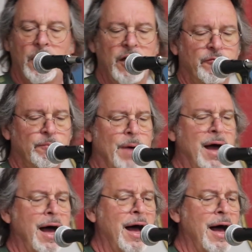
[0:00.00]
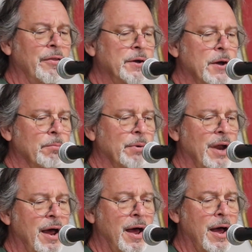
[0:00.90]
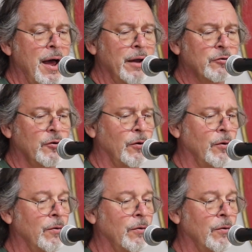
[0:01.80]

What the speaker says: left by the number 9 coal.